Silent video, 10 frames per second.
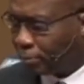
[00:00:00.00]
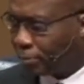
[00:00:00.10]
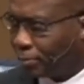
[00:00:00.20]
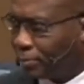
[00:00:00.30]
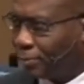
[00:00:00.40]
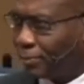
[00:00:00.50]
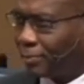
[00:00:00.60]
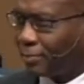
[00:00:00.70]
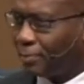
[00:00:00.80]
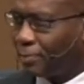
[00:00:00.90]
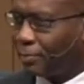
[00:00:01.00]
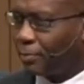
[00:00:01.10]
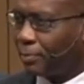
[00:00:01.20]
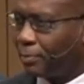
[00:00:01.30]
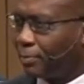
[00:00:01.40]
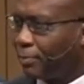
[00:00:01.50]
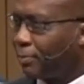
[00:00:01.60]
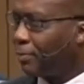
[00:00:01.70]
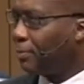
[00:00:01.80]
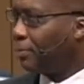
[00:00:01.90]

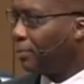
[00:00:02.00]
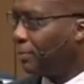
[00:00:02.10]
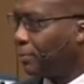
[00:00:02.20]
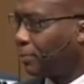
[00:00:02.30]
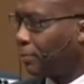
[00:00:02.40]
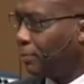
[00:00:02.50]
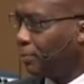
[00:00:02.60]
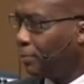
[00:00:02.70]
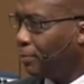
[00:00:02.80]
No one is speaking in this clip.